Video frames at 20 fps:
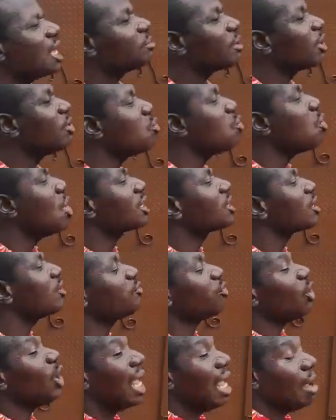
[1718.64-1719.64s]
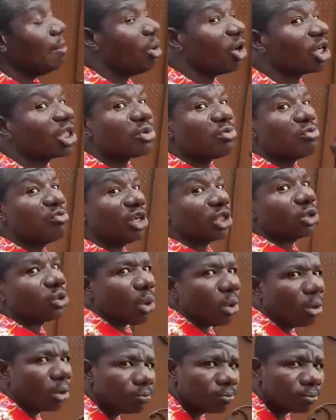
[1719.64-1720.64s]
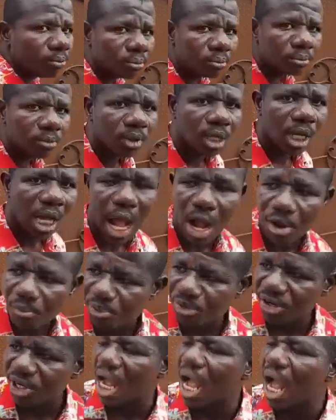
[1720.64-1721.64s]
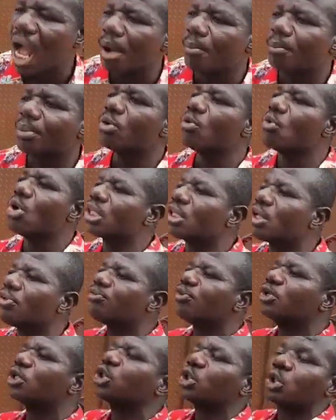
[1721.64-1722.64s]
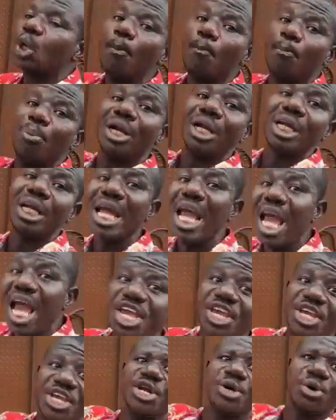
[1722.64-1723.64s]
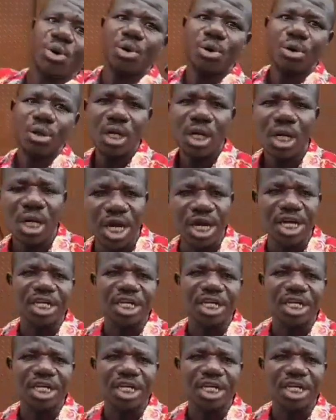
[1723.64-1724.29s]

been waiting for a motivator. Africa has been waiting for somebody, a hero, a